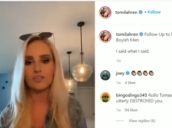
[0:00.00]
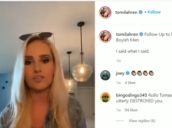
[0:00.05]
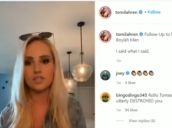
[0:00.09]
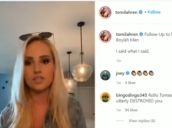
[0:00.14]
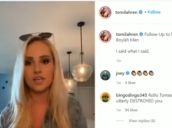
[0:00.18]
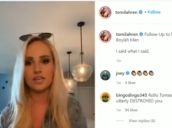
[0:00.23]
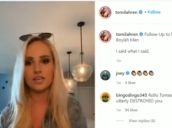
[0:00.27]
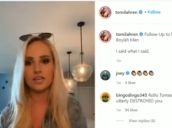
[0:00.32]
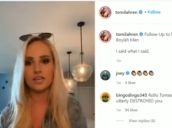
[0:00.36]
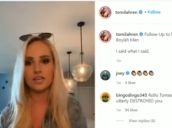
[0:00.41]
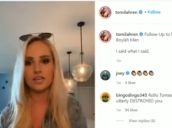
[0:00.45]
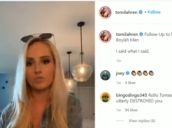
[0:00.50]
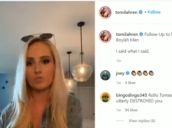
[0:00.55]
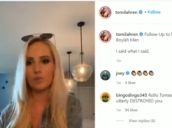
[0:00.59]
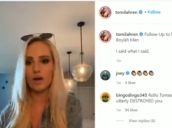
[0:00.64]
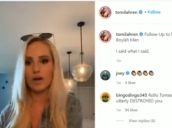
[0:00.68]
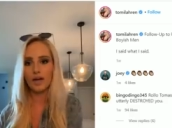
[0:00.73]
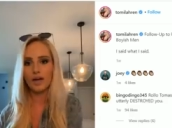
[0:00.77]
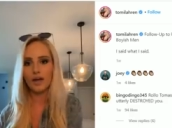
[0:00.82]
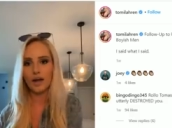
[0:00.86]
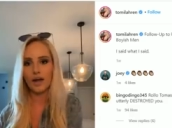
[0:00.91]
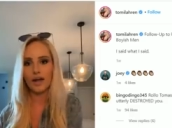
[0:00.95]
If you say, this is
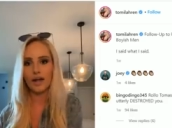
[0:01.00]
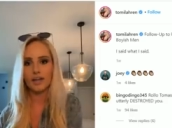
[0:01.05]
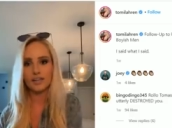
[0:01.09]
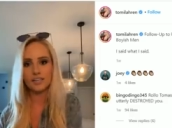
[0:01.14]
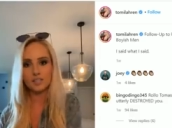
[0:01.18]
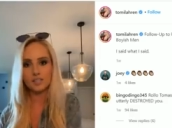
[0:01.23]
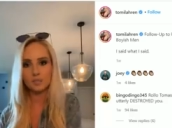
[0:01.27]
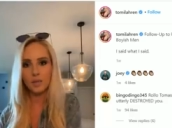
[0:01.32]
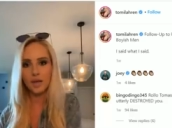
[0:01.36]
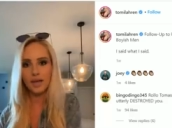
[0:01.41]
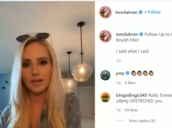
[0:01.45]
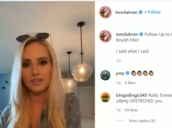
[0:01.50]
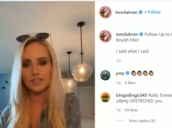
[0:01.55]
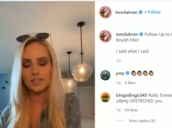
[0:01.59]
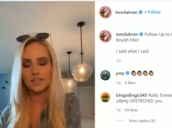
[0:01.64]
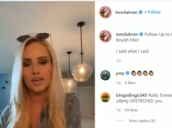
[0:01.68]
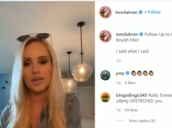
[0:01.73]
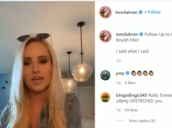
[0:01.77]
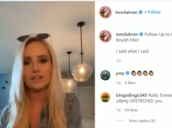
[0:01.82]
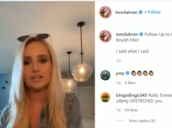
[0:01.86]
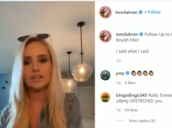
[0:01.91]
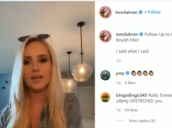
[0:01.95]
what I
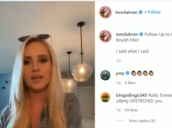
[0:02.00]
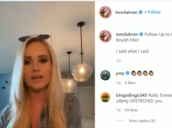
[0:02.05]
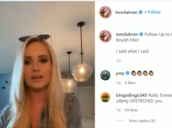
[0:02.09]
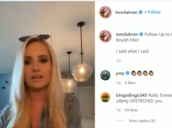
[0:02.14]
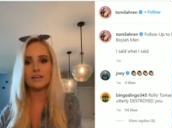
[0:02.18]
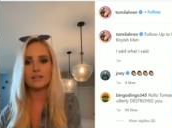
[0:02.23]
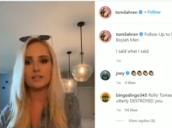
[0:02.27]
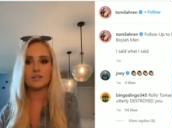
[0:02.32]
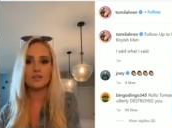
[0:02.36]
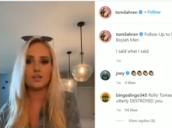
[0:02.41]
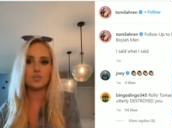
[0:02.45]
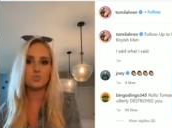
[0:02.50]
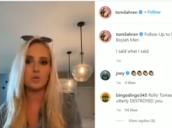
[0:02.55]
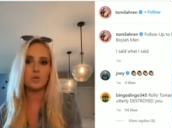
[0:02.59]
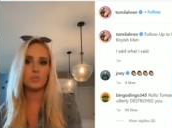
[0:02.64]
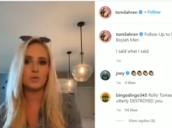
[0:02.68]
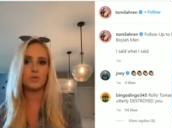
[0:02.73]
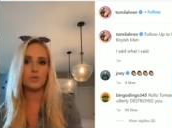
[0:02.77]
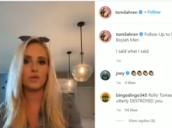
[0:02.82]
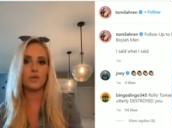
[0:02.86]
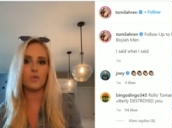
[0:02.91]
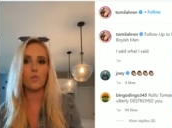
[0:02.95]
expect, then those
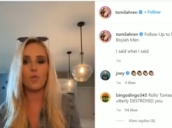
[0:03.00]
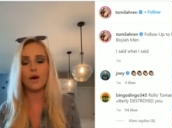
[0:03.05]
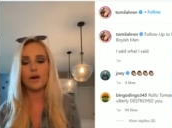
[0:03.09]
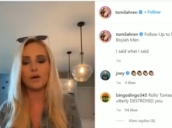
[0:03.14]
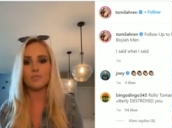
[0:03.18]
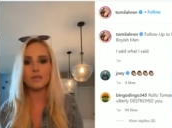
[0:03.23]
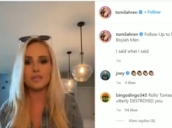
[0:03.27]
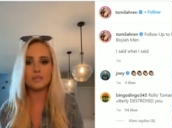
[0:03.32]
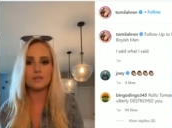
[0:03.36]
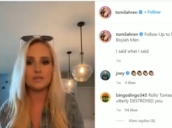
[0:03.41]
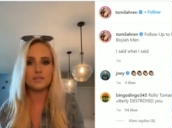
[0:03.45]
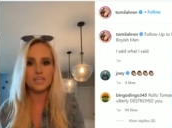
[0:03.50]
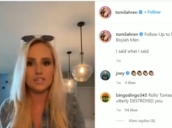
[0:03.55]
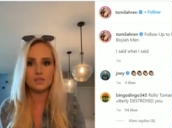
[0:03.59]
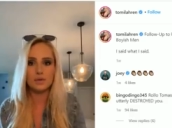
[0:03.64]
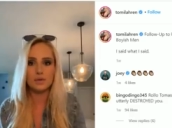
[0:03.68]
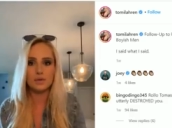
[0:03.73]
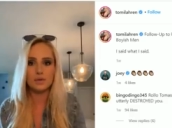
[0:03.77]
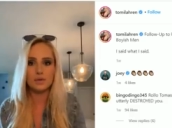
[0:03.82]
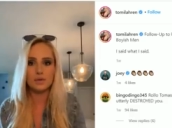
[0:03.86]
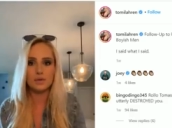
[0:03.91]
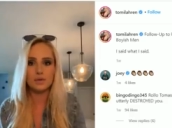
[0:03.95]
people that want to meet those
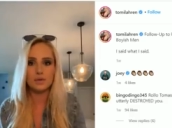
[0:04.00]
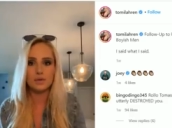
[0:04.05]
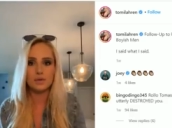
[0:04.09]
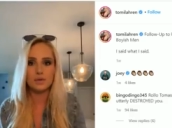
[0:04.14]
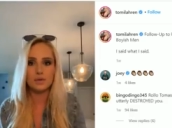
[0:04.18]
expectations.